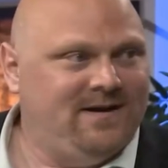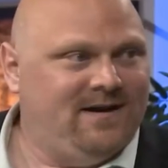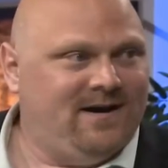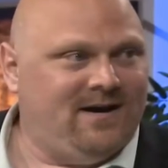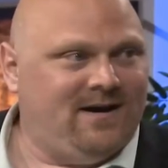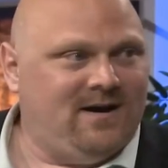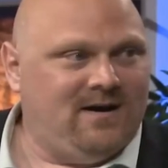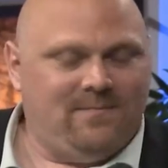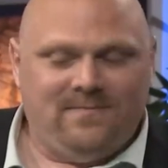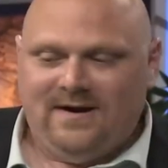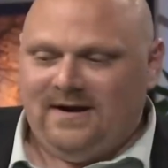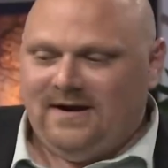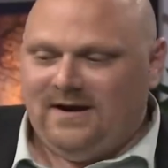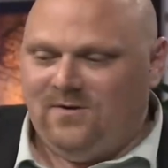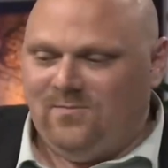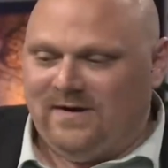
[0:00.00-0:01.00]
And
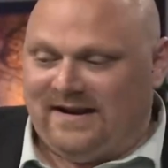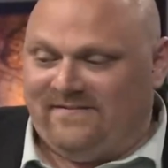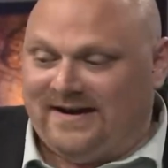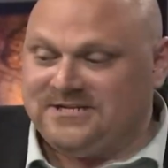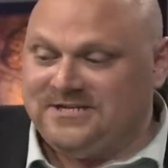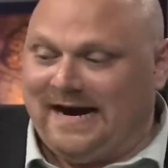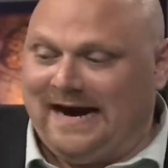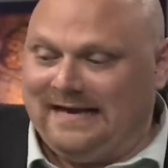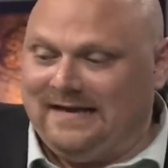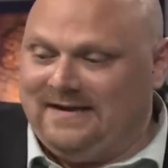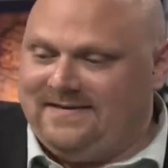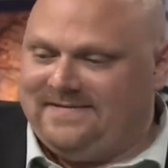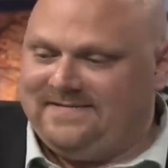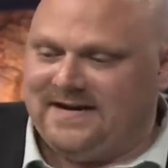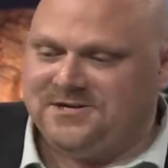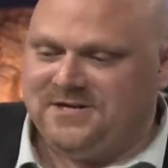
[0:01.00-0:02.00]
I've actually
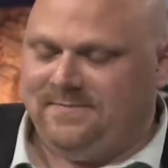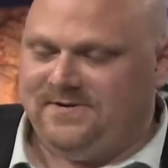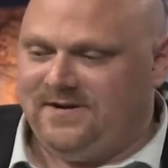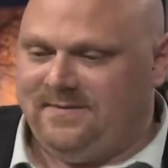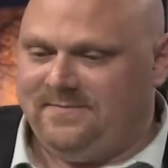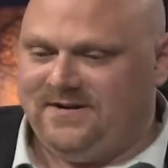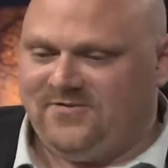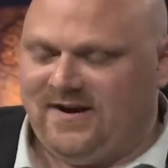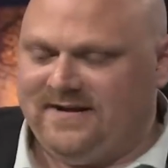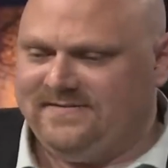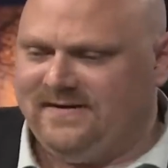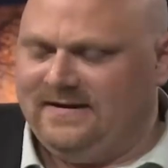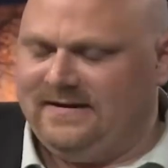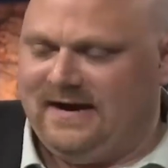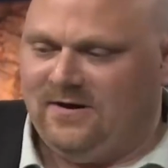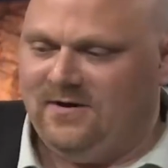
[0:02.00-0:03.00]
highlighted the section I'm going to
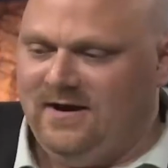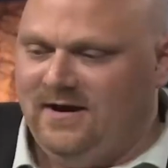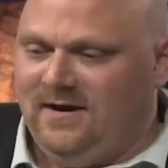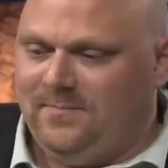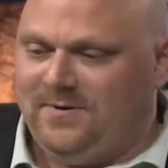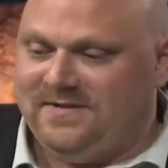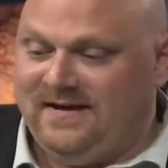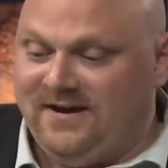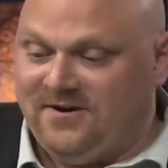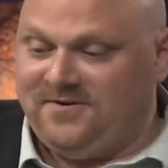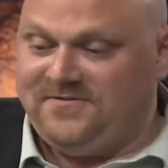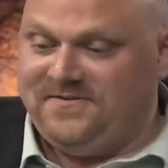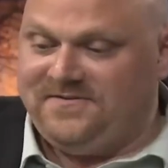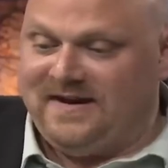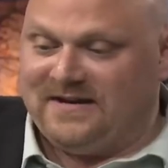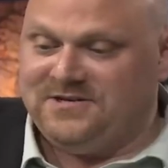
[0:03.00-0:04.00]
translate now. But
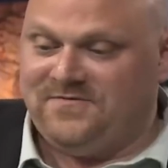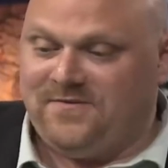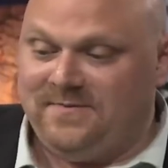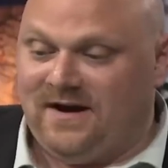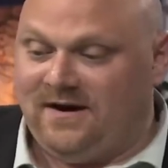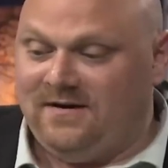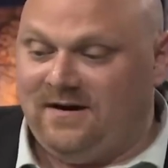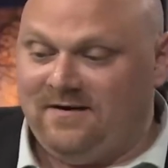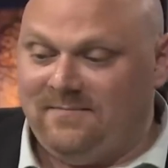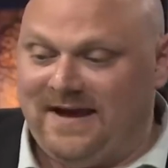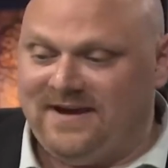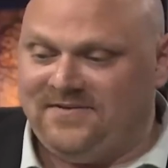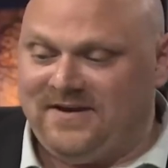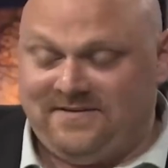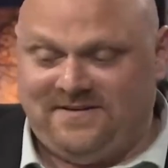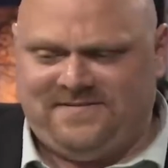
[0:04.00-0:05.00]
here's a section from the
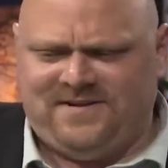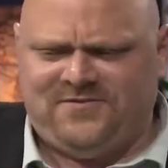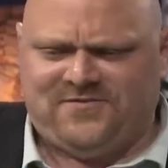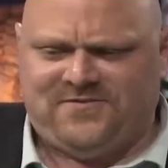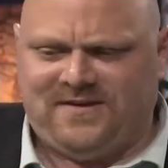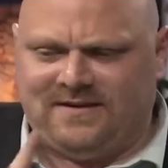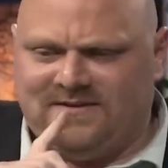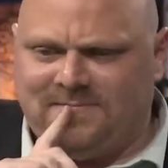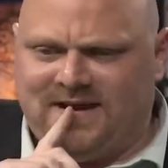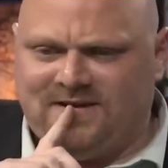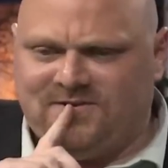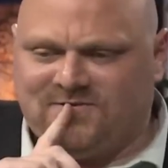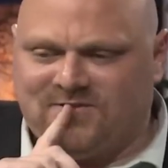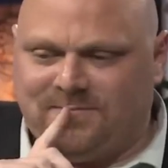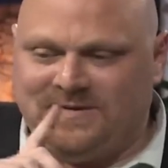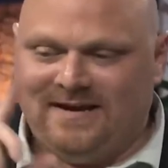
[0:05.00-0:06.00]
manuscript. And this is interesting, this
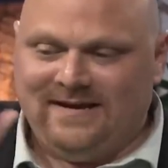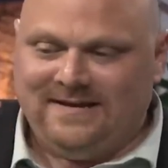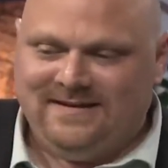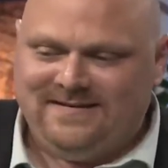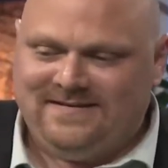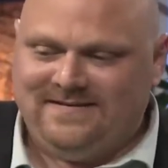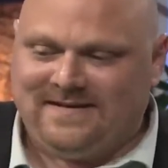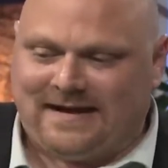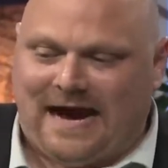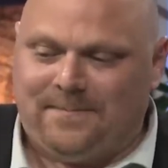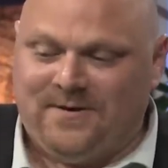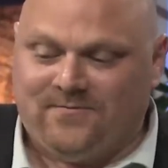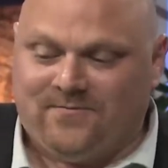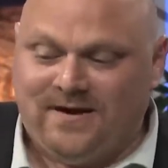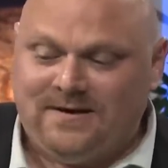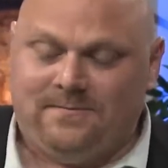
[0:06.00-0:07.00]
manuscript. This is the
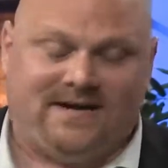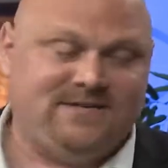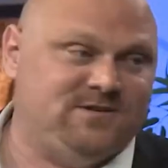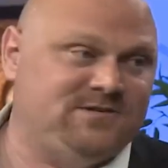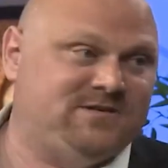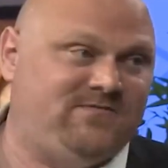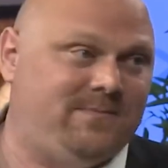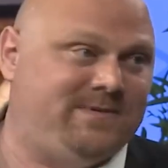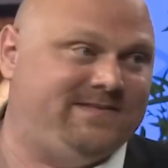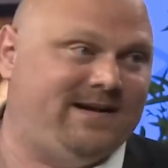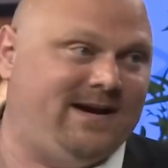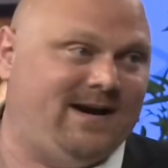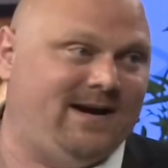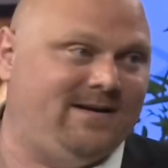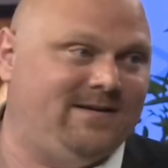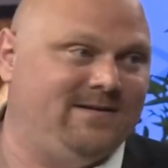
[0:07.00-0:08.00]
copy written by Joseph ibn
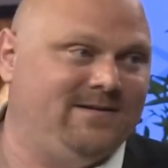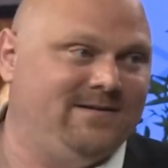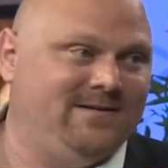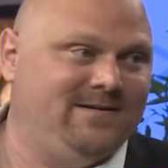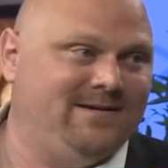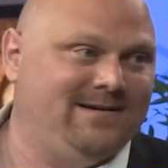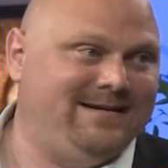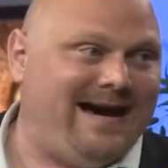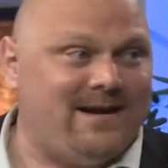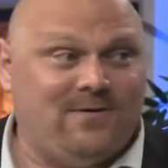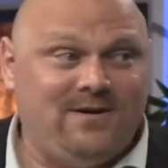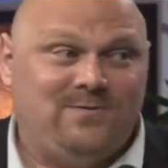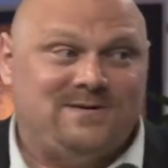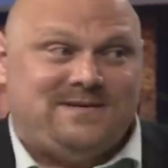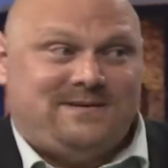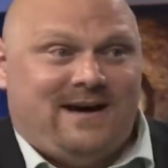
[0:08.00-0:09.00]
Sayach. Not
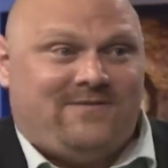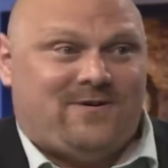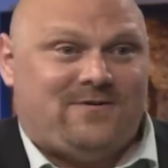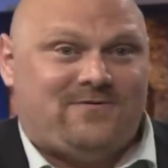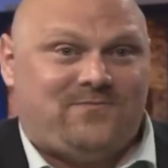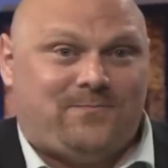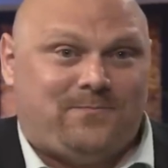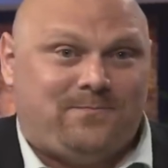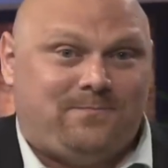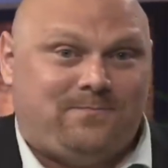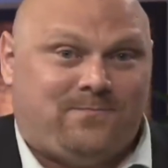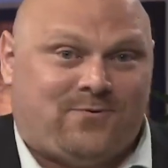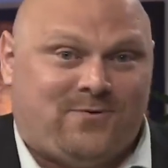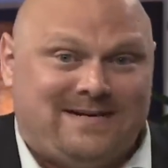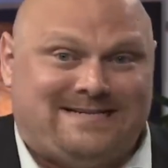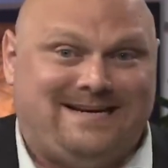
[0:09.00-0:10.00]
only was it never
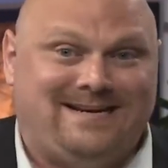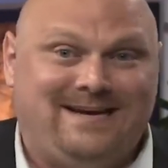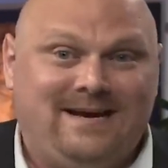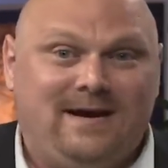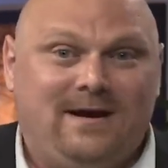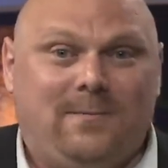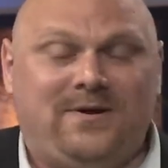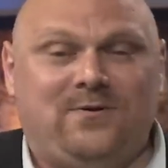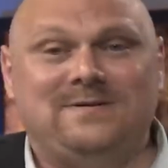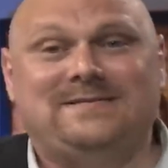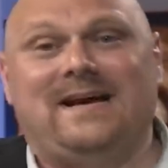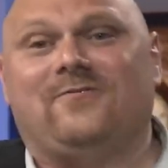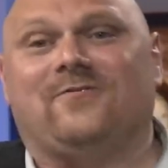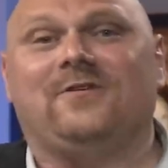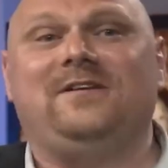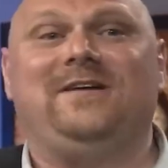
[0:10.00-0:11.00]
printed, but it was
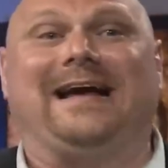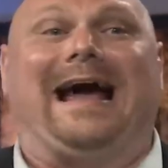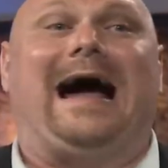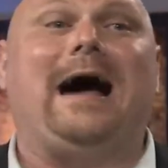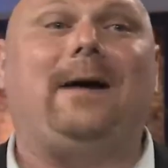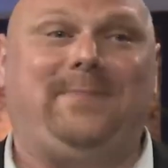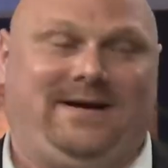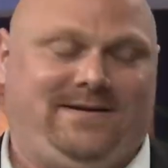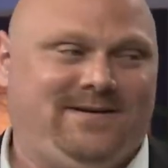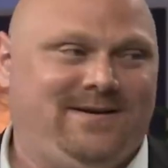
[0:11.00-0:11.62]
never even copied.